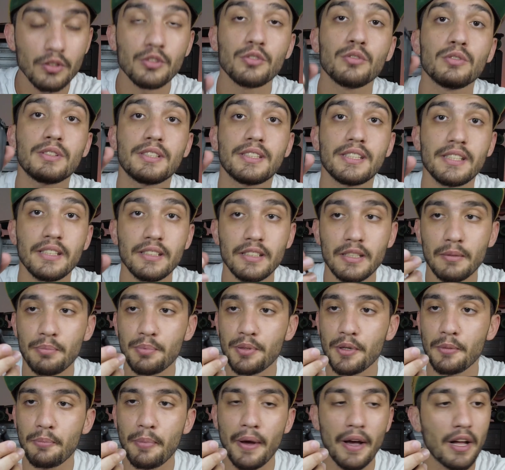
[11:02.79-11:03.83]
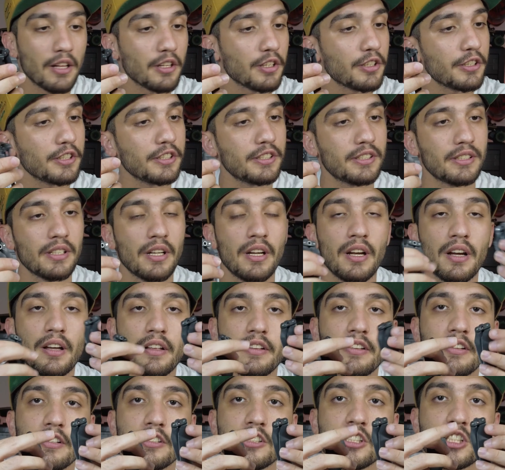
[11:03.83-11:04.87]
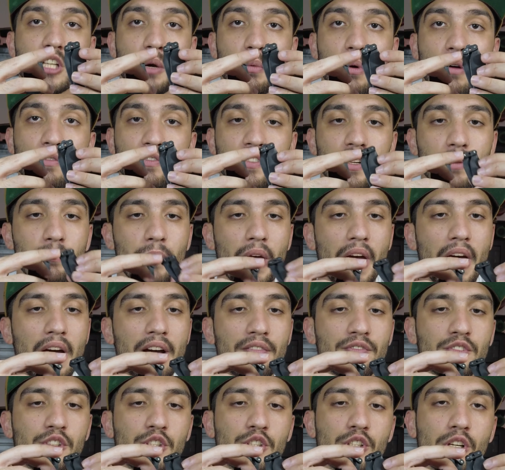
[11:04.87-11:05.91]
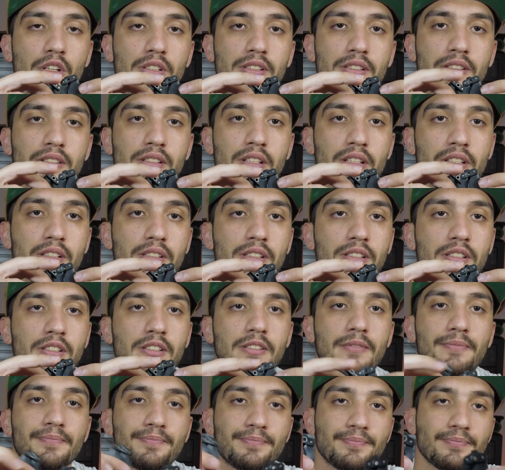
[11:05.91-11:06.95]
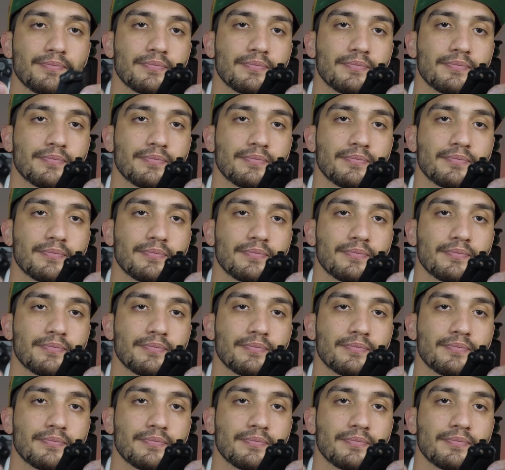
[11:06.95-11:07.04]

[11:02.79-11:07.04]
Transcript: You see the propellers, some of them have just this